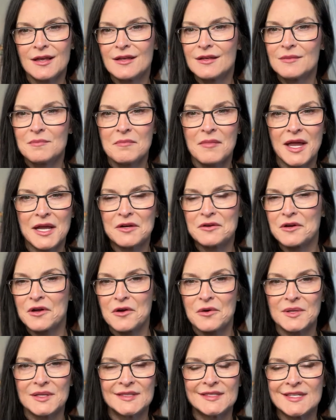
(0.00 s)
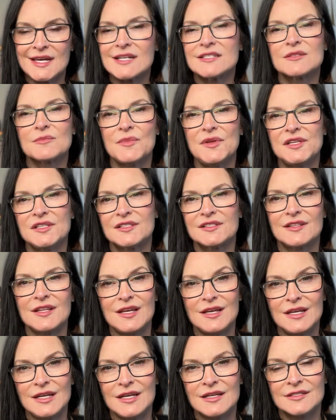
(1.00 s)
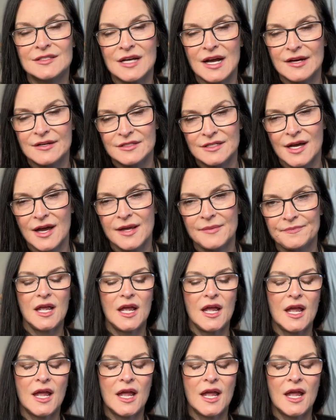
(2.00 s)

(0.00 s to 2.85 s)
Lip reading: micro assessments the entire time.